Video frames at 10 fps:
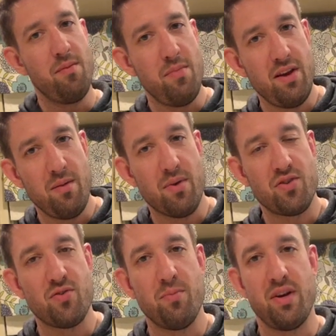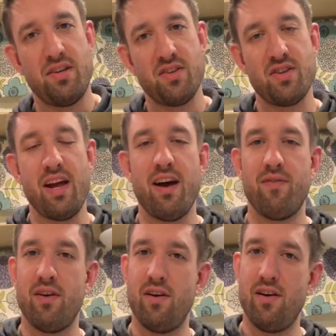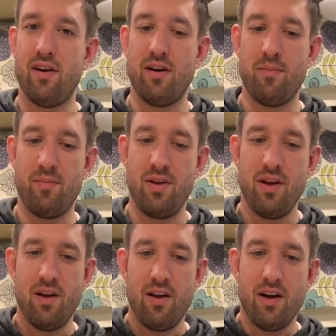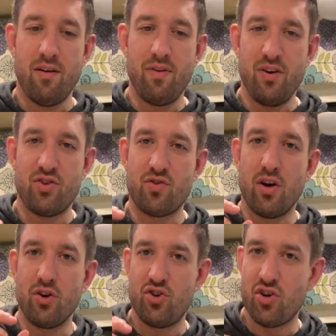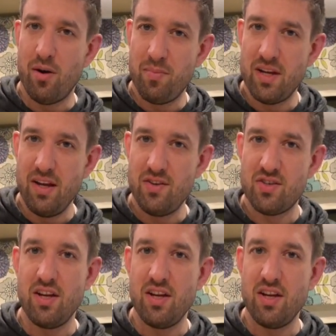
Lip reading: meaty mushroom, but it doesn't have a very strong, sharp taste.